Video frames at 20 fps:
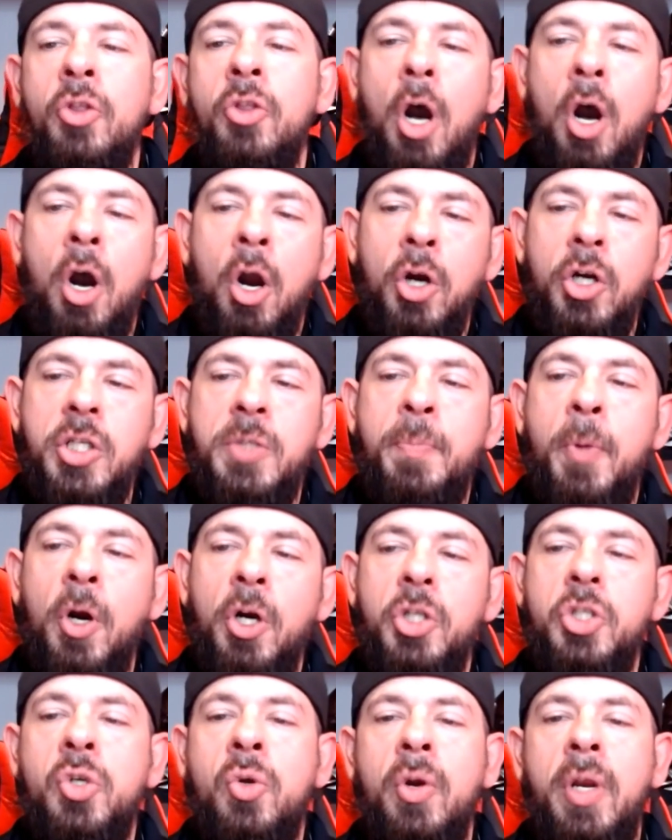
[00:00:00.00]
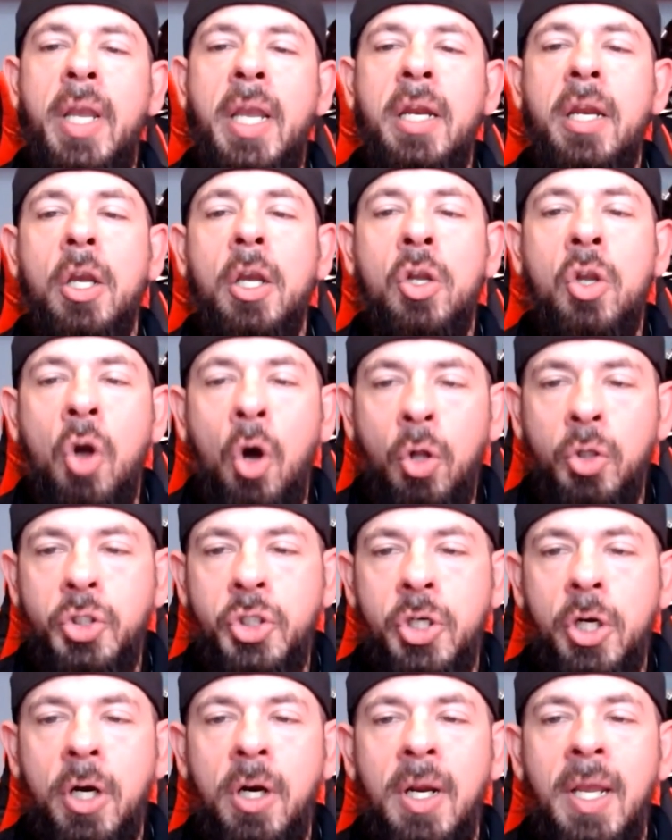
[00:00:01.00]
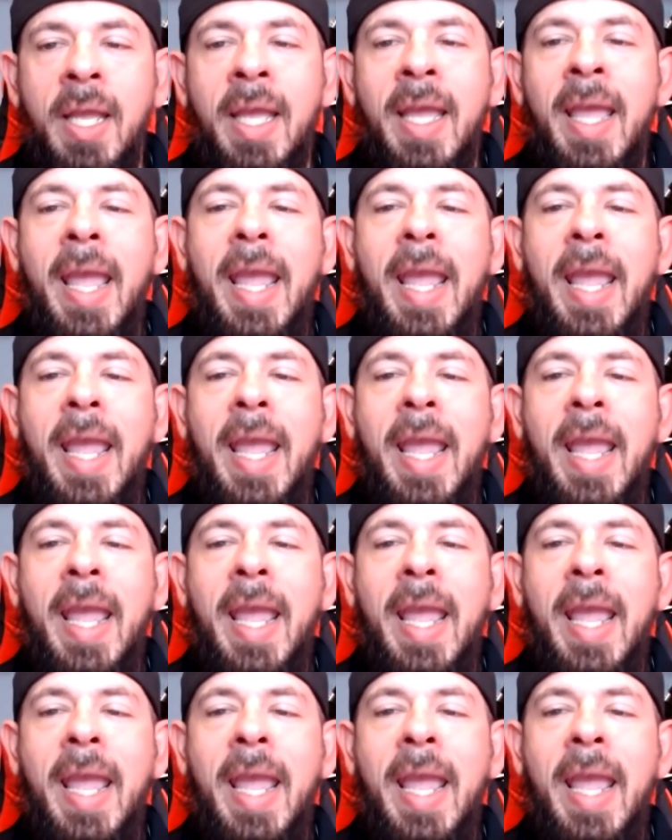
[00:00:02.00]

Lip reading: The hardest part is creating a culture